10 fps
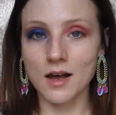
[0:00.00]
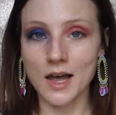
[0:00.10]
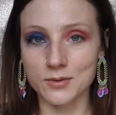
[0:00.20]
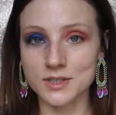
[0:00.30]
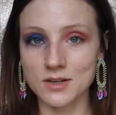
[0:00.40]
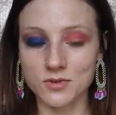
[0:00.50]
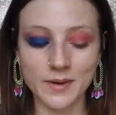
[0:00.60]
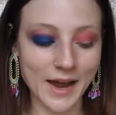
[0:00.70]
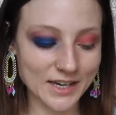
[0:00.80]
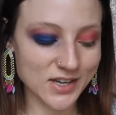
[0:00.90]
I went in with
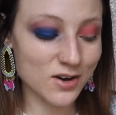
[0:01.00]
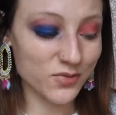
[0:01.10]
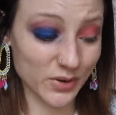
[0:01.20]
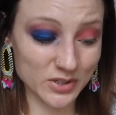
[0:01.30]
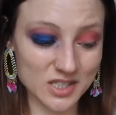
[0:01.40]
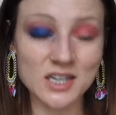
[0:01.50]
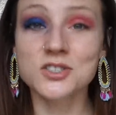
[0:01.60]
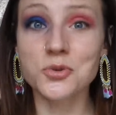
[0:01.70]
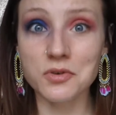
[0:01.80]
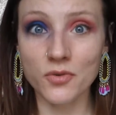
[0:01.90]
my eyeshadow first,
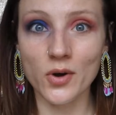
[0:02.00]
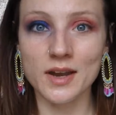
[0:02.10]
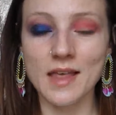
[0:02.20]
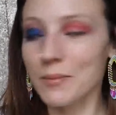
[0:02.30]
to avoid